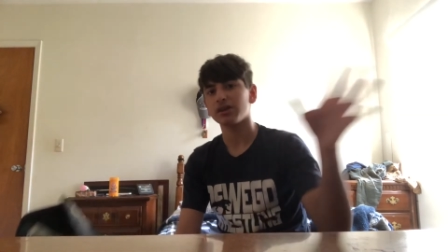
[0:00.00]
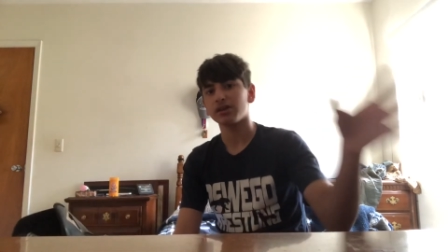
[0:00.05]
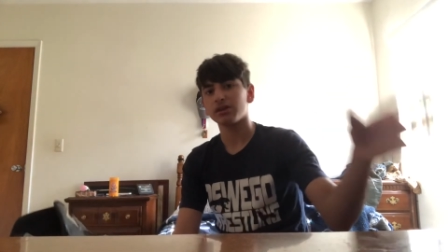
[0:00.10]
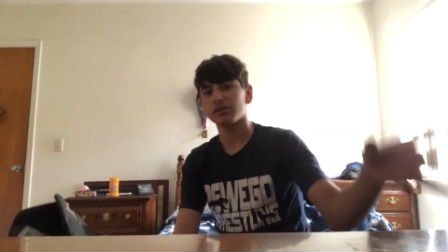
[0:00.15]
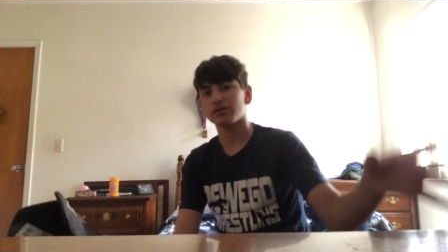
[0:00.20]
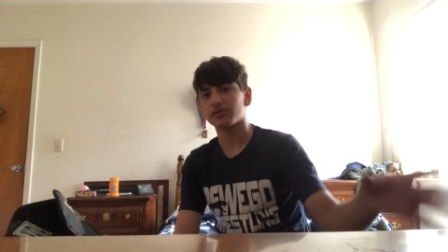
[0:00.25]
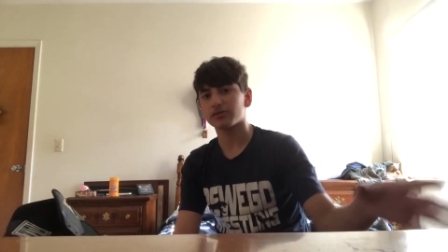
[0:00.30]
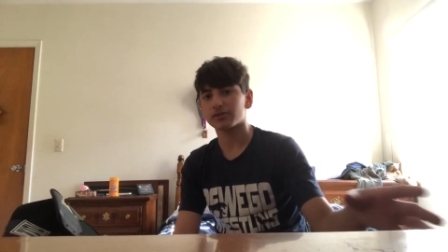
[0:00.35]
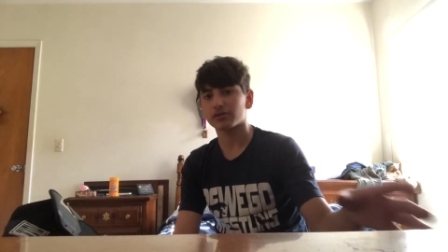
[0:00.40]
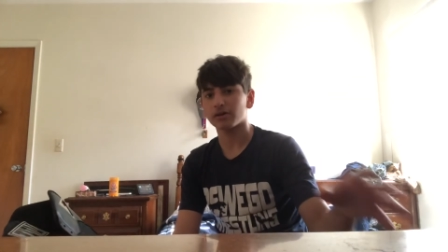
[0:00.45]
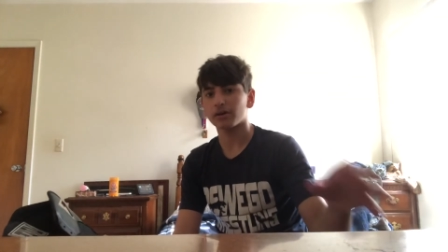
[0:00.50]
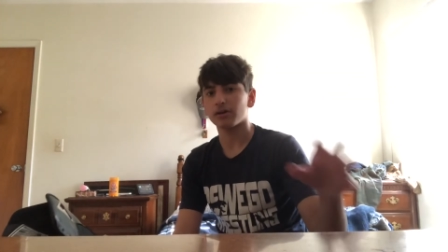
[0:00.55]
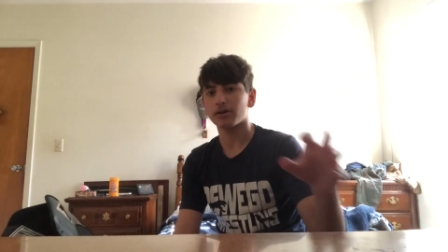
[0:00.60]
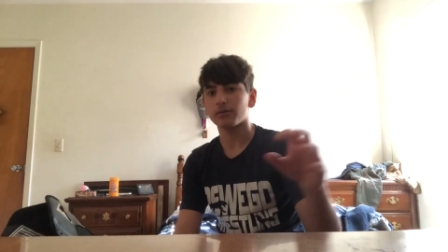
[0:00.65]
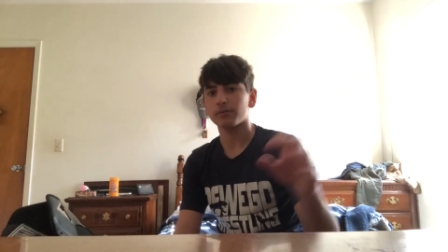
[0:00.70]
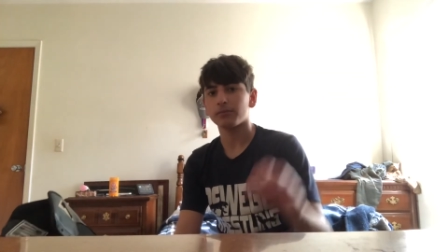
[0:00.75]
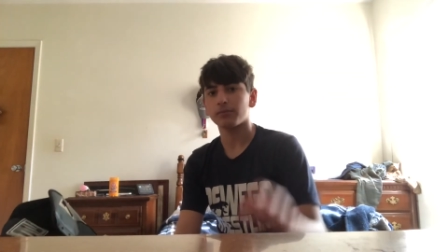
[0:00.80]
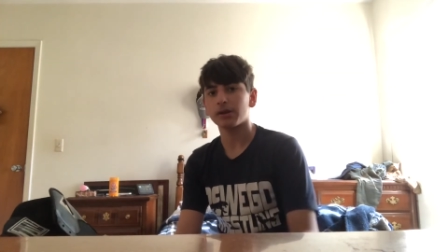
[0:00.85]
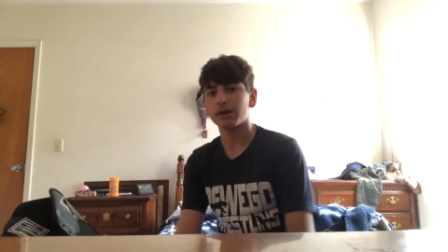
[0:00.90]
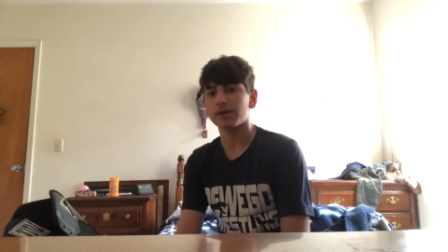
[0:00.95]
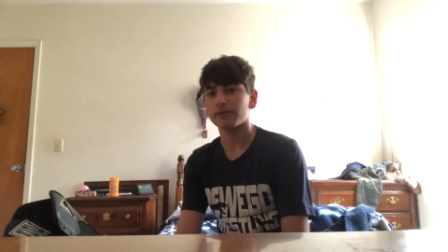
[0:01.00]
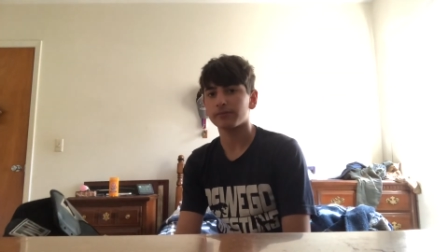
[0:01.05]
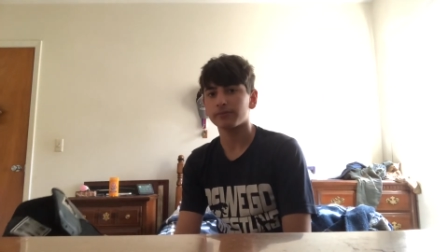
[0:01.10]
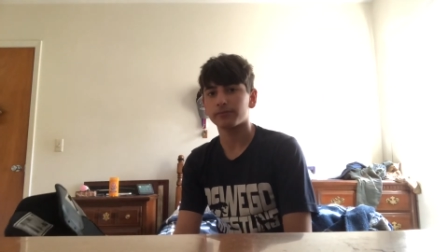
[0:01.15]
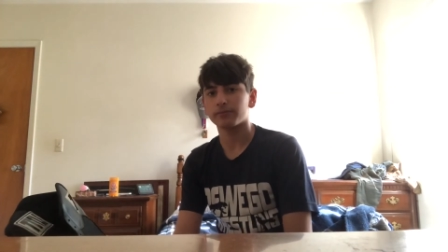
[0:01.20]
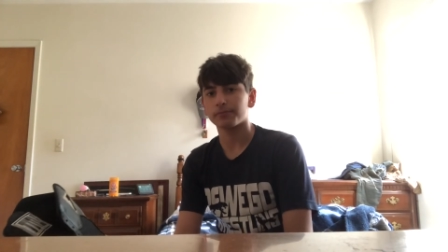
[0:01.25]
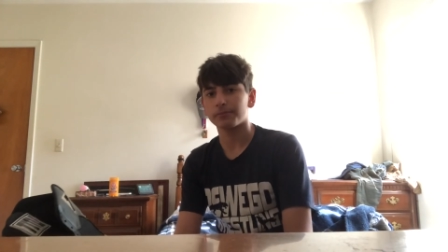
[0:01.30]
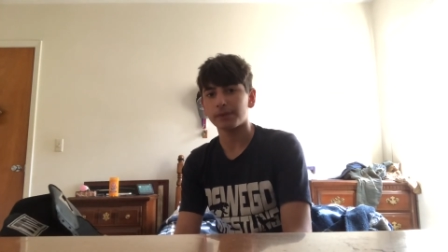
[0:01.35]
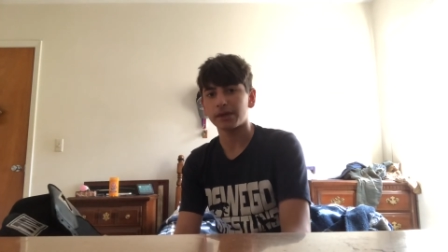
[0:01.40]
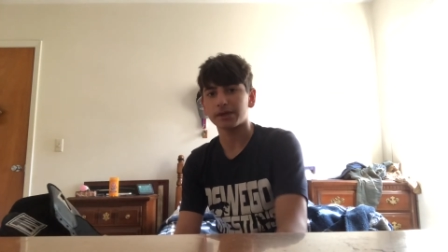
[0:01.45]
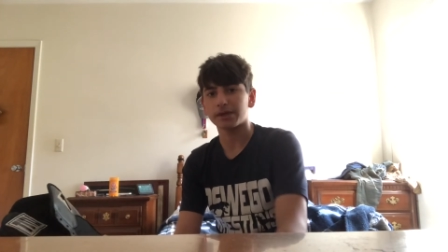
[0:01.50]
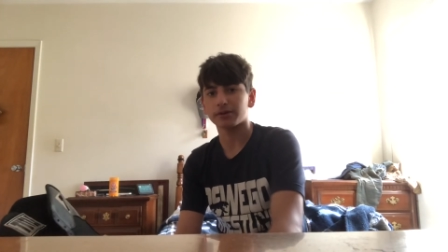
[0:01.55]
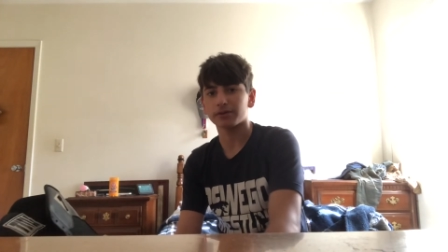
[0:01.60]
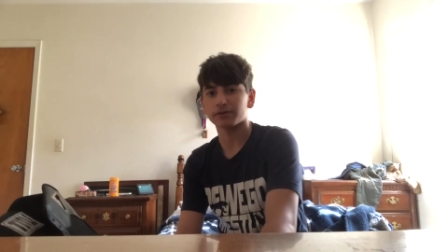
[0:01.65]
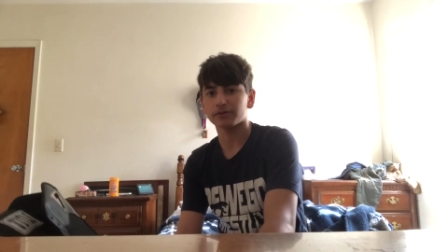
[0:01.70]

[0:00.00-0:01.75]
use the Money Makers